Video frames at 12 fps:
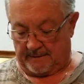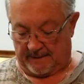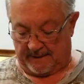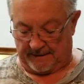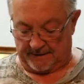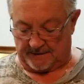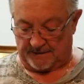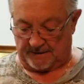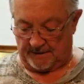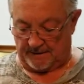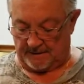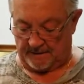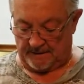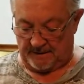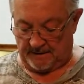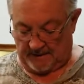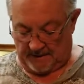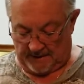and
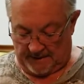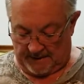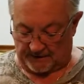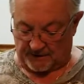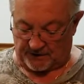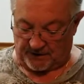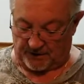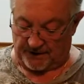it's cured,